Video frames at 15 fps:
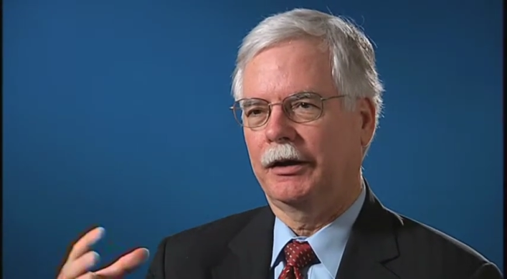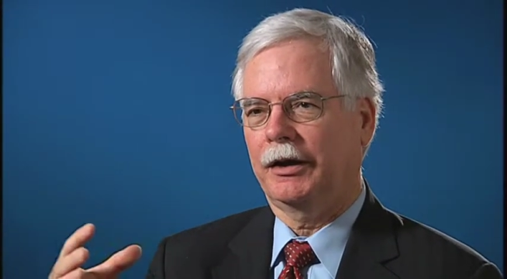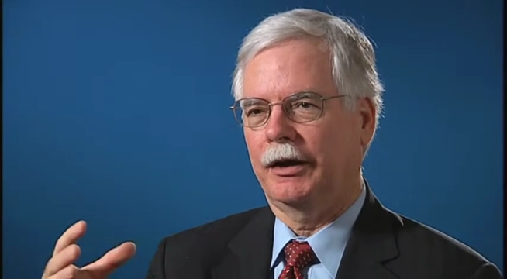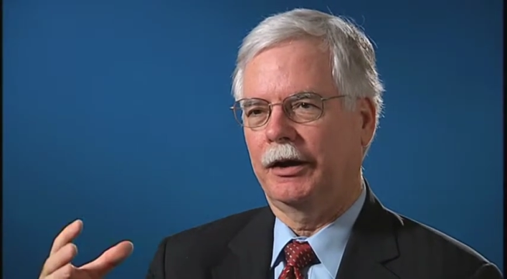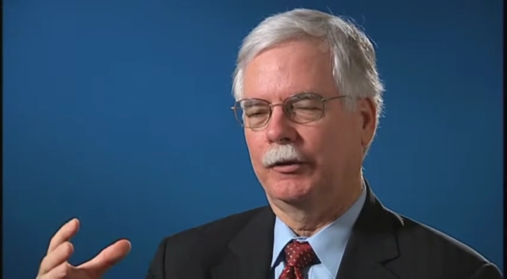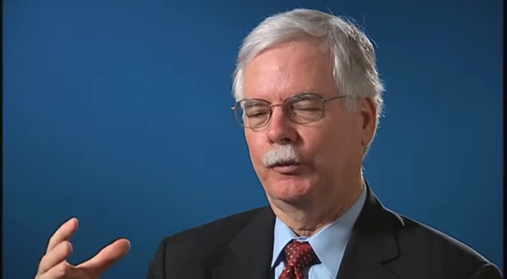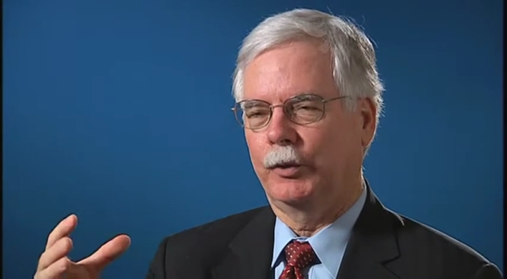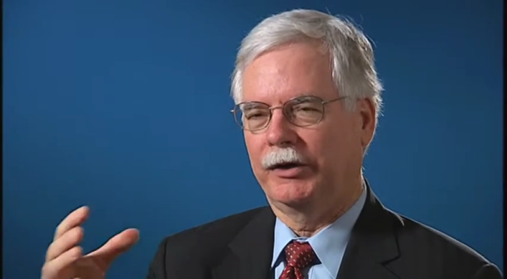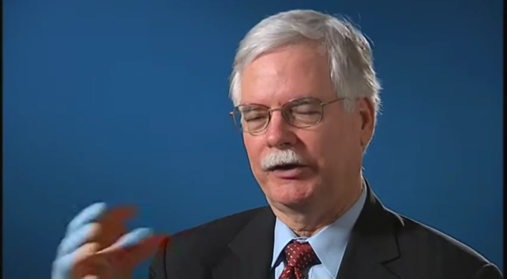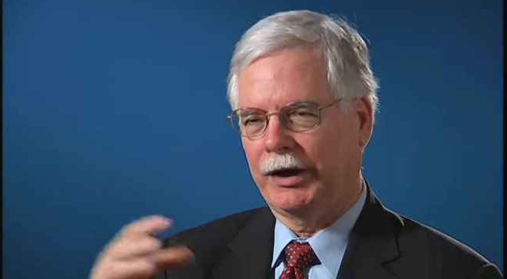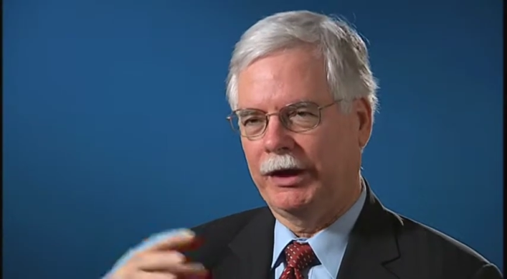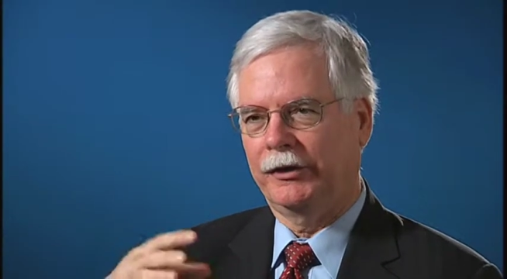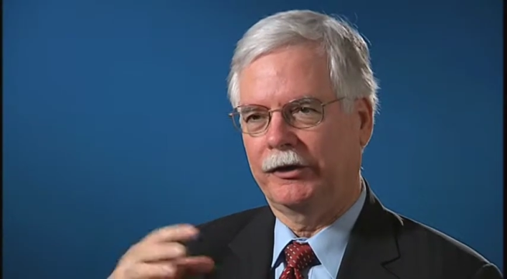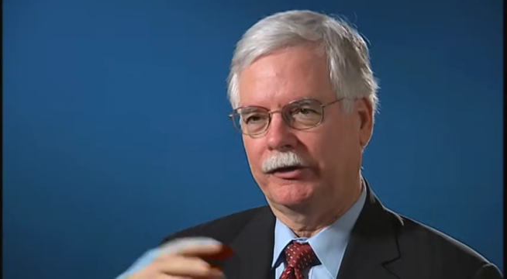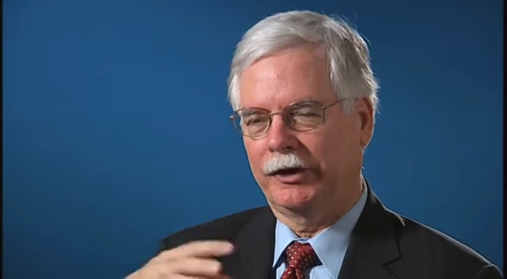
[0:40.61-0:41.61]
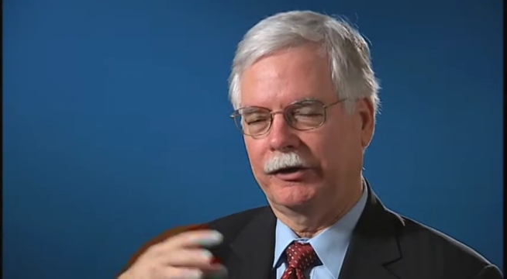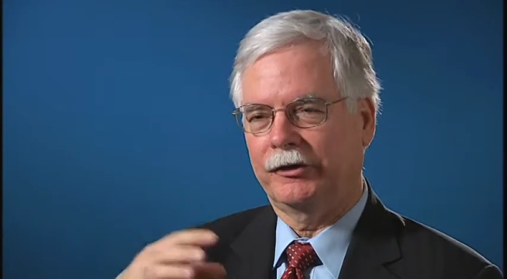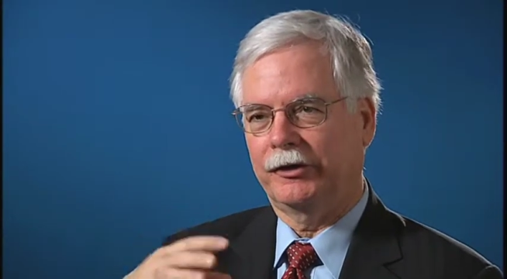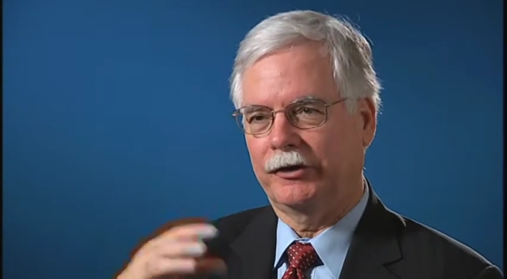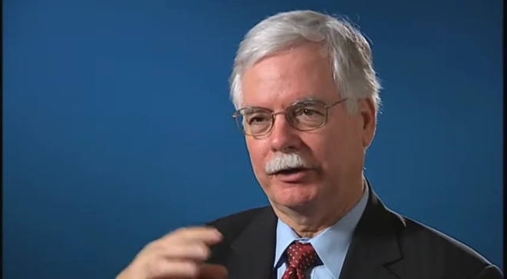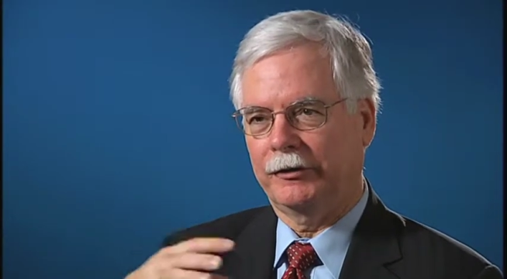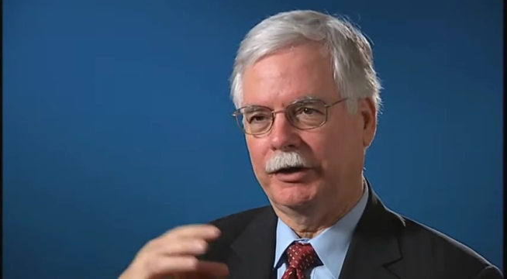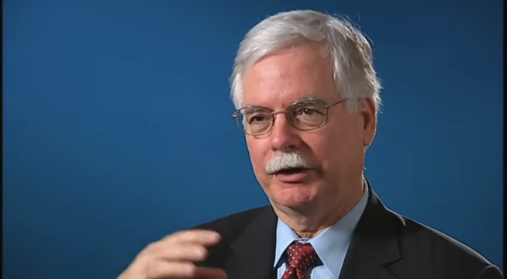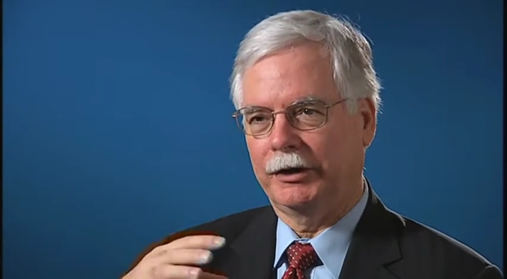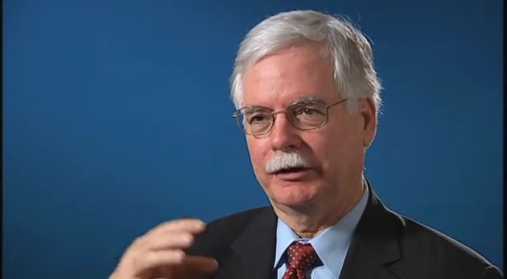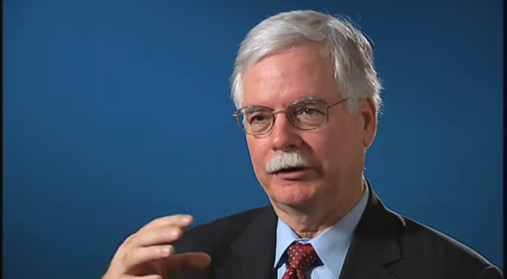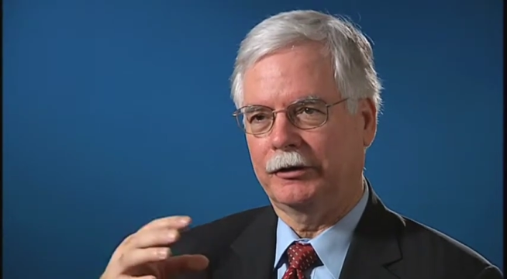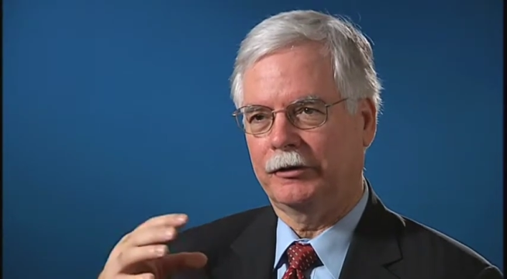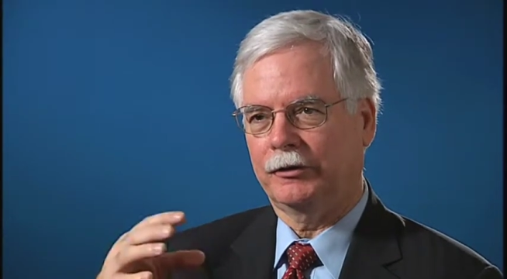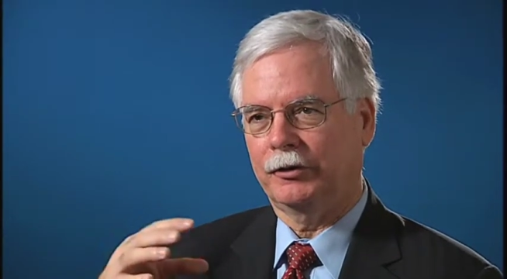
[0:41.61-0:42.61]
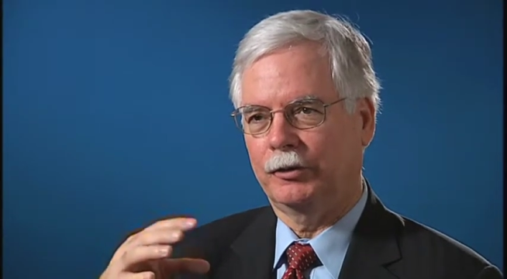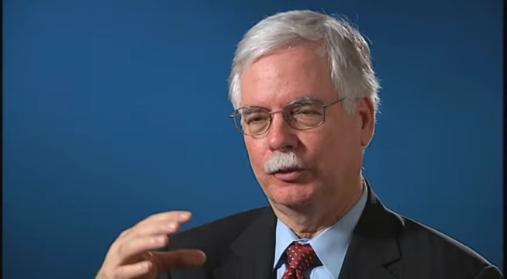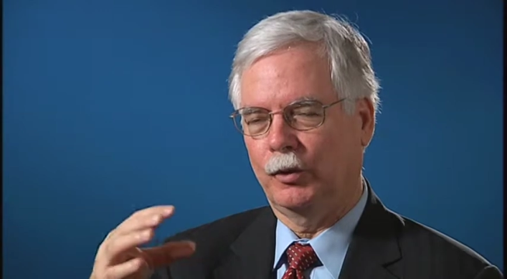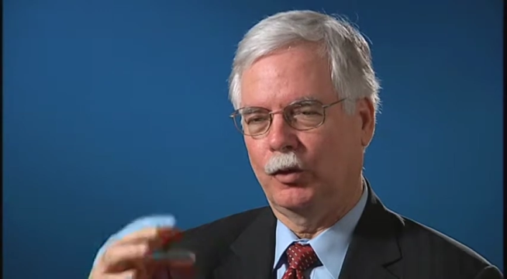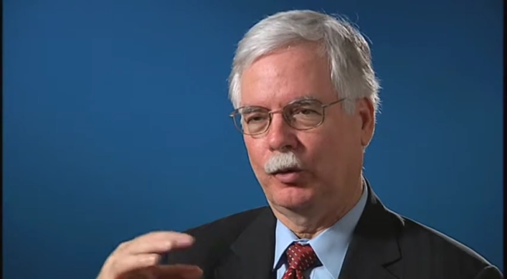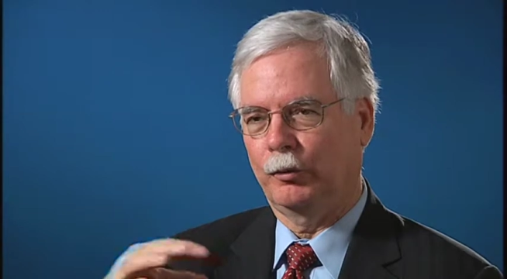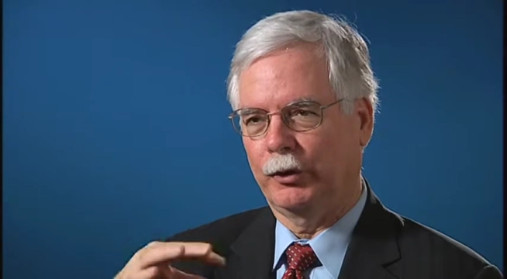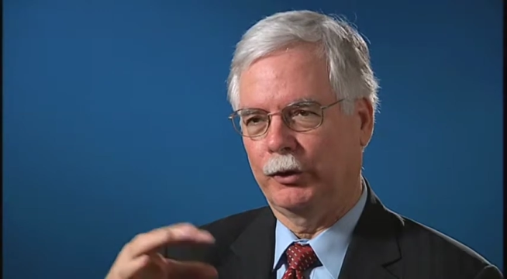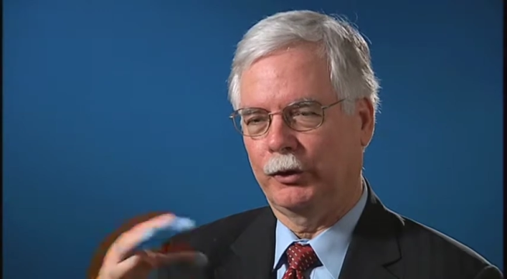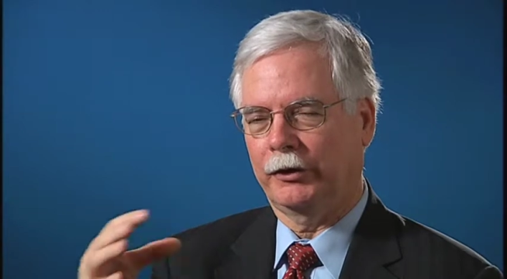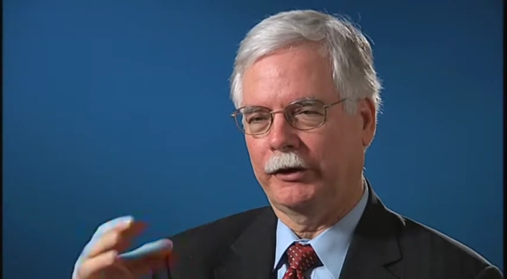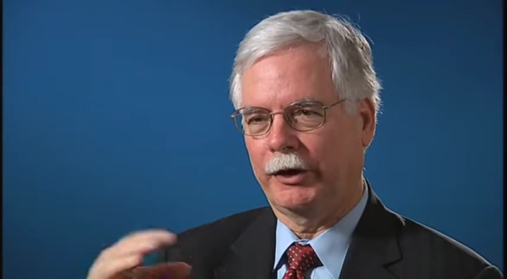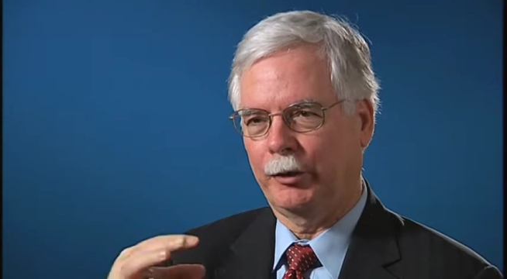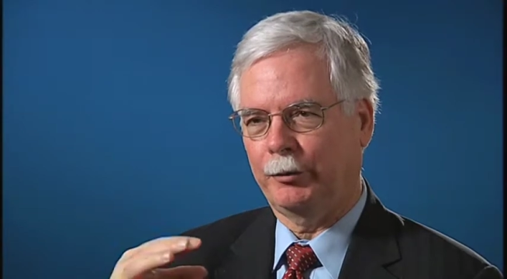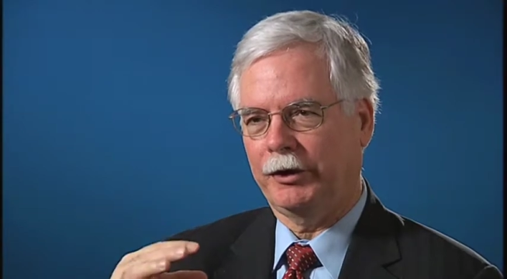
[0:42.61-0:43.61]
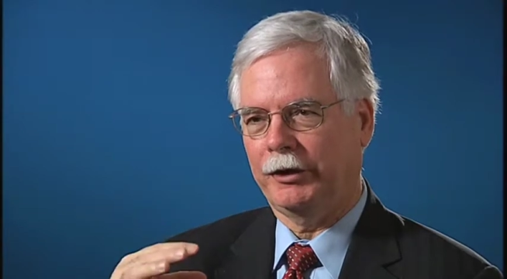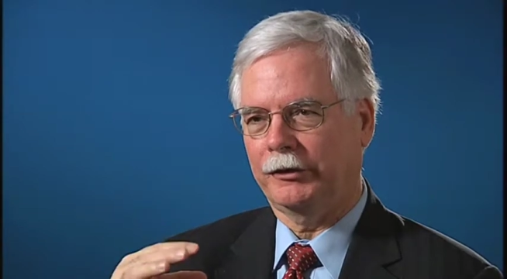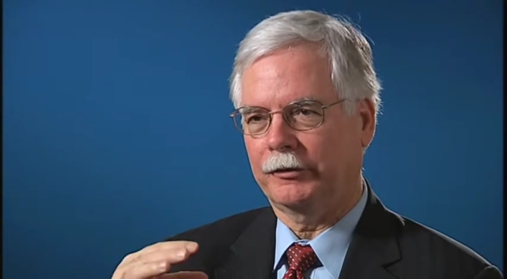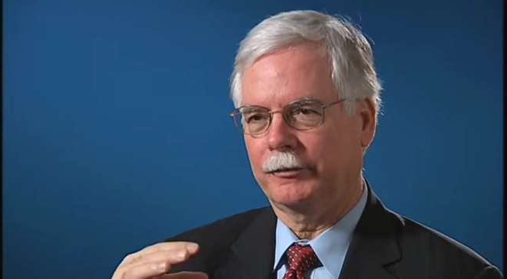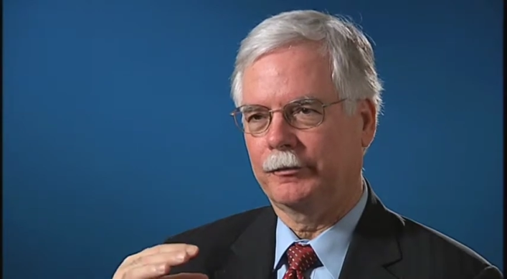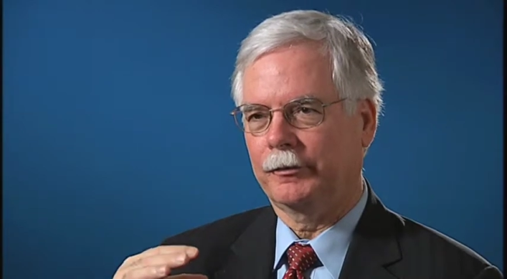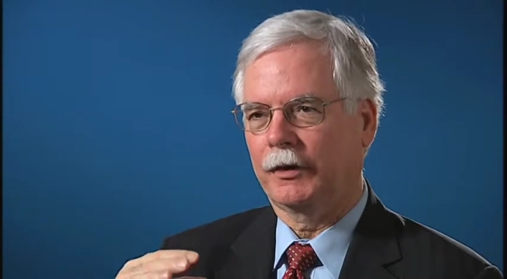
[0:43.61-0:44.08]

uh, retain the sensitivity to hormonal therapies.